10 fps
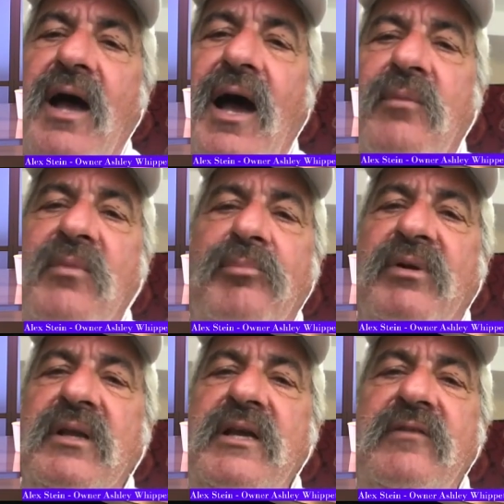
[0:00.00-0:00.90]
I'm a
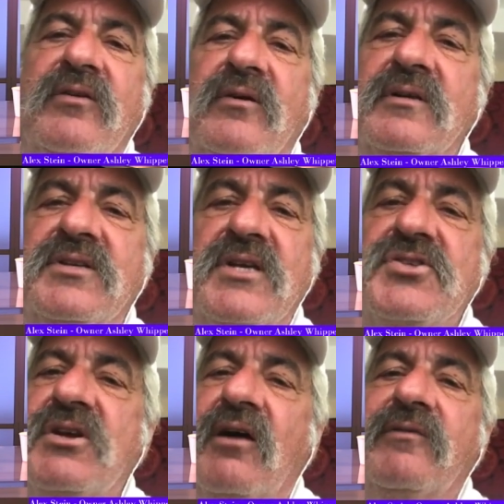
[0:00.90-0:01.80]
believer in
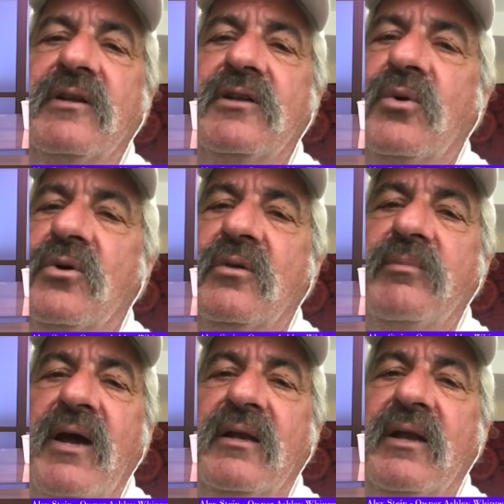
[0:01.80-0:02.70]
Discovering the
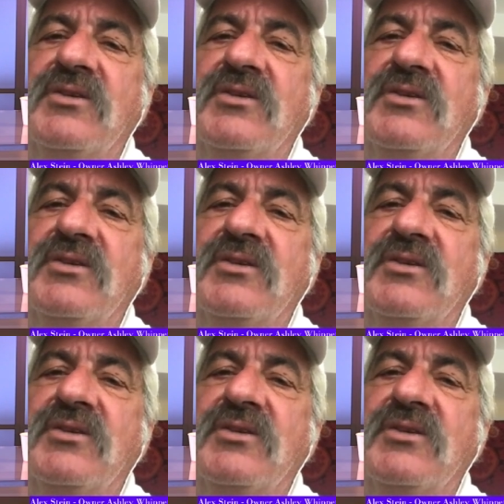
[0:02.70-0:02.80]
World, man.